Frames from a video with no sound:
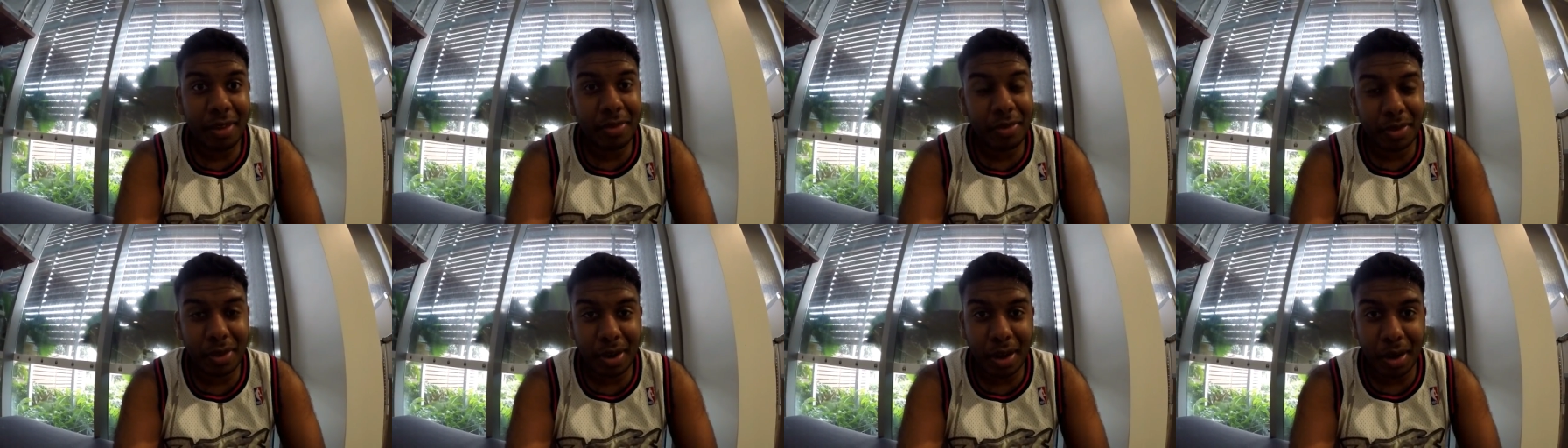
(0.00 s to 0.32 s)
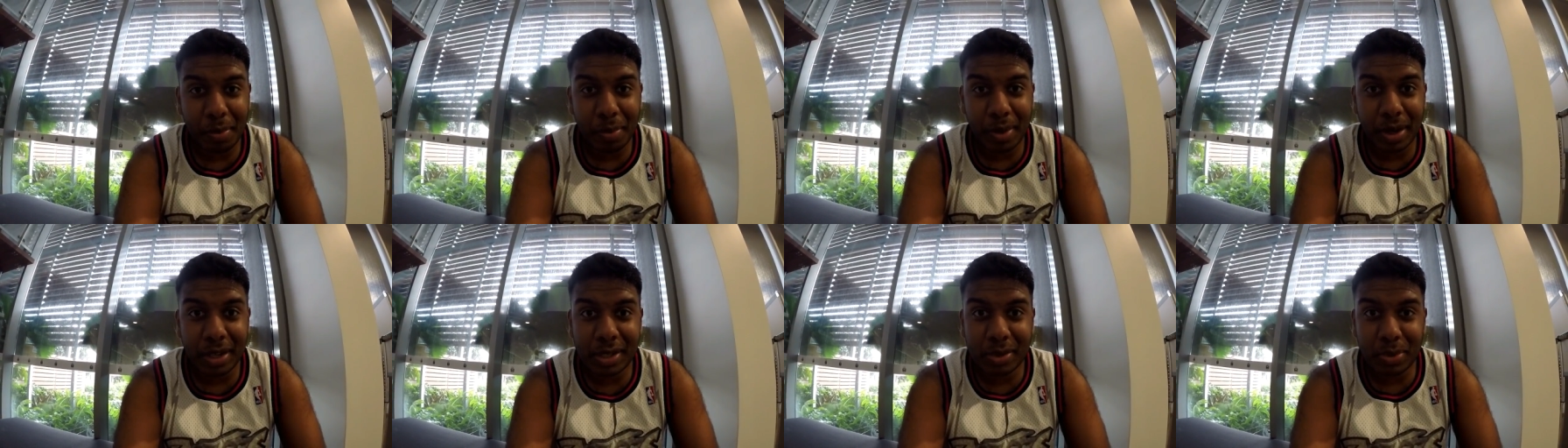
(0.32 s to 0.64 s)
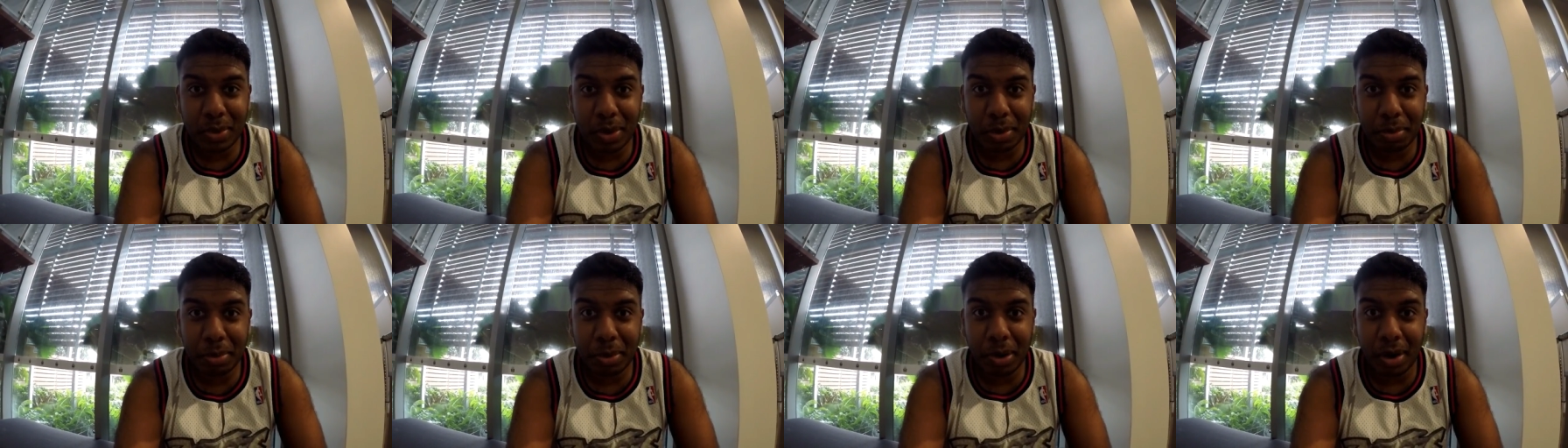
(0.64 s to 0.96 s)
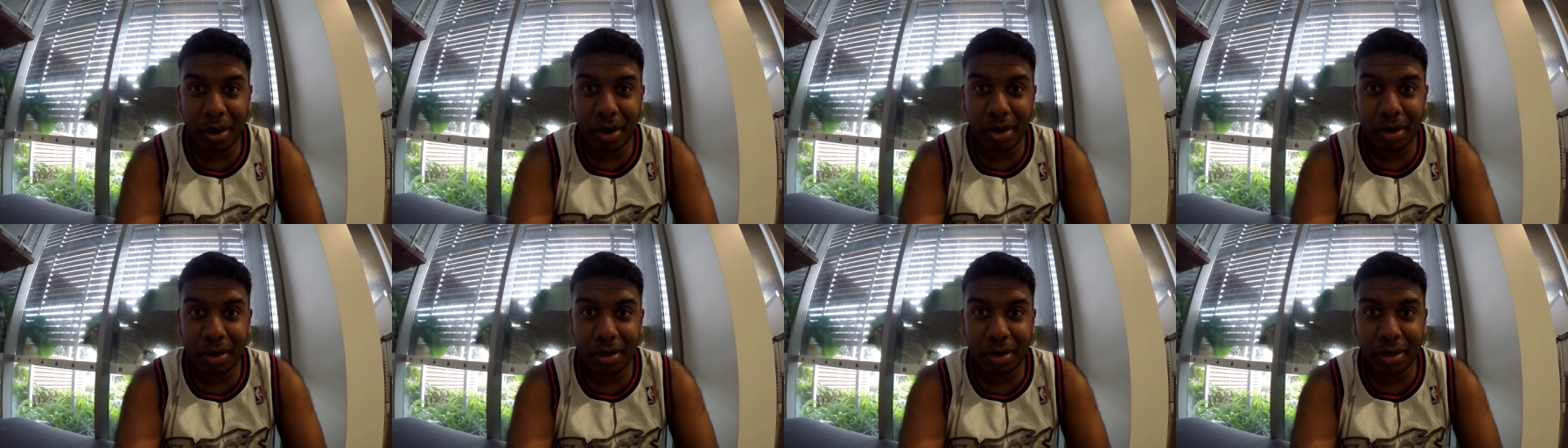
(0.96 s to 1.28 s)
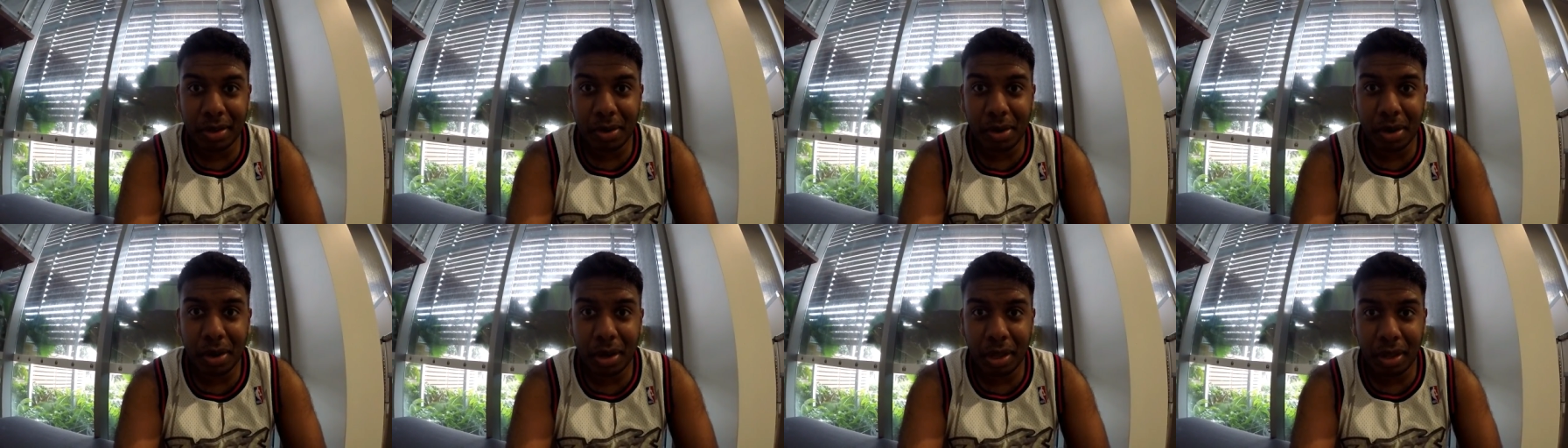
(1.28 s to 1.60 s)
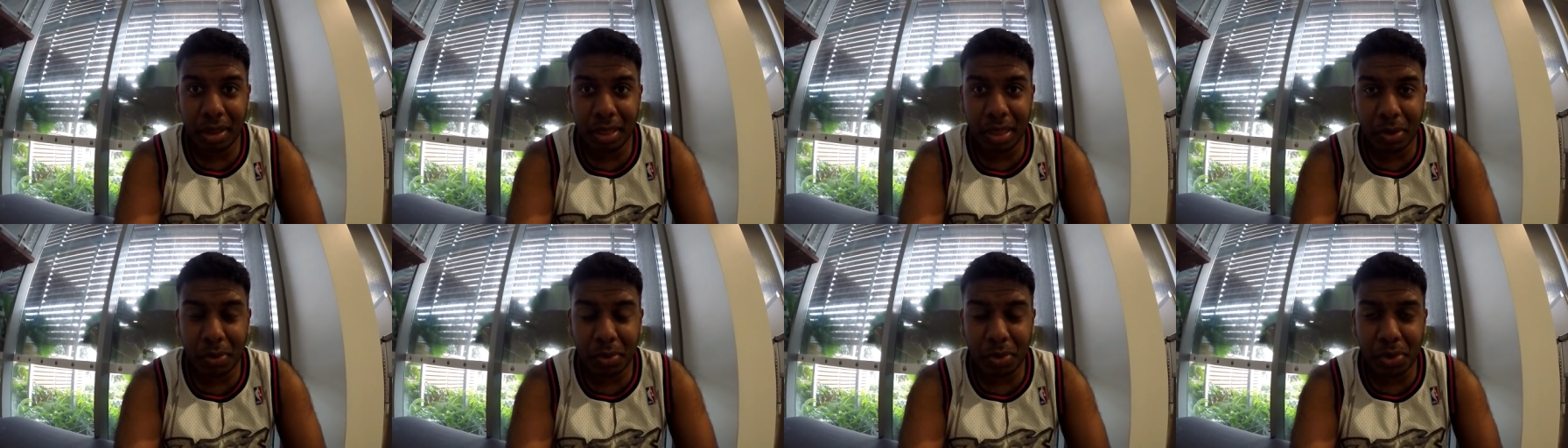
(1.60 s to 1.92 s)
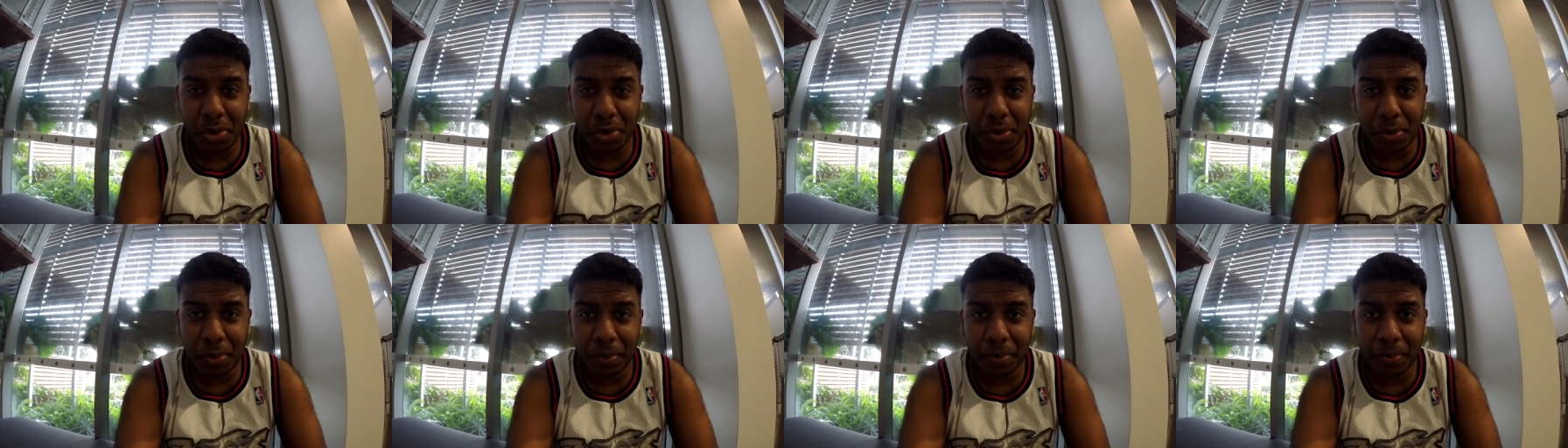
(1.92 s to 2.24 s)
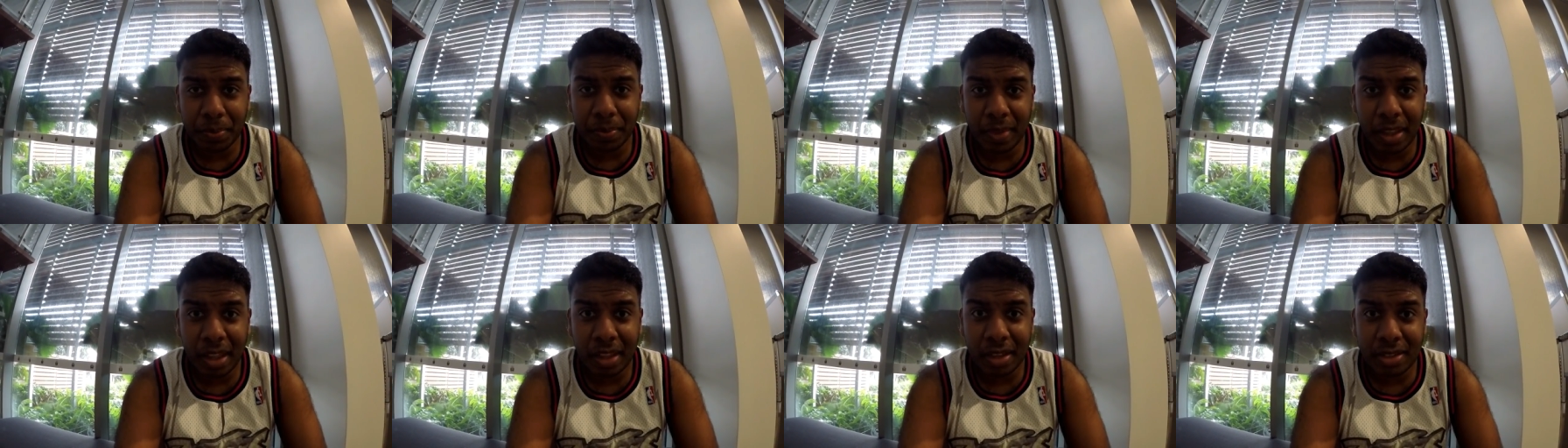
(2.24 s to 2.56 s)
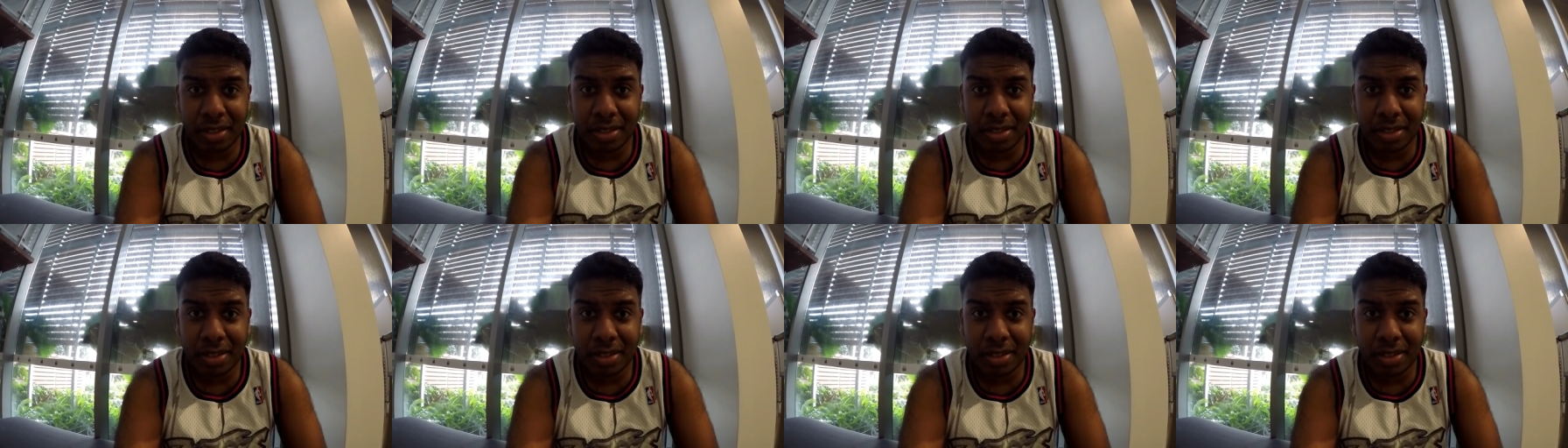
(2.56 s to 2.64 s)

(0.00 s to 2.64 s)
forgot my swipe card in the, in the room.